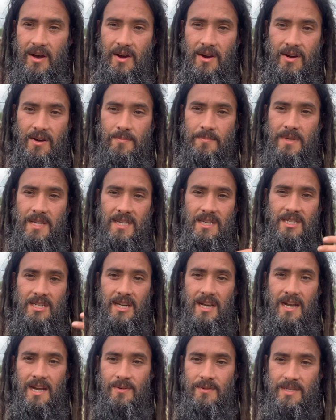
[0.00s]

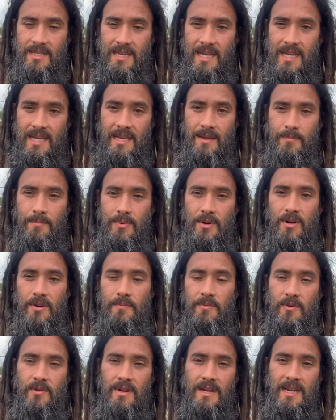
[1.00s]
artemisia, I was taking
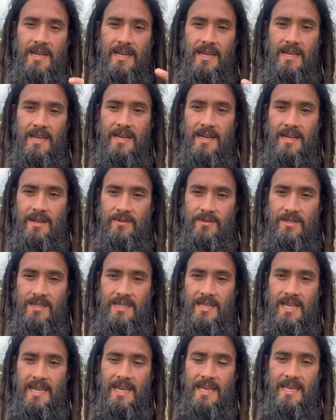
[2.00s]
berberine, I was
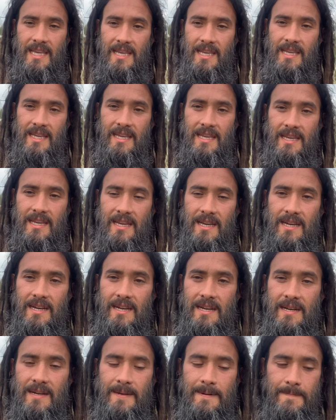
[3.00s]
taking
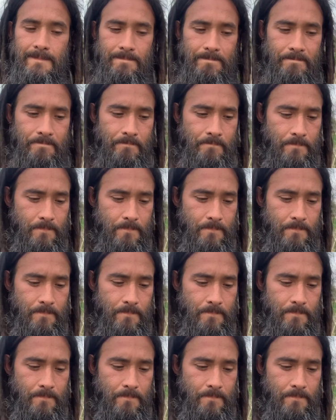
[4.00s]
um,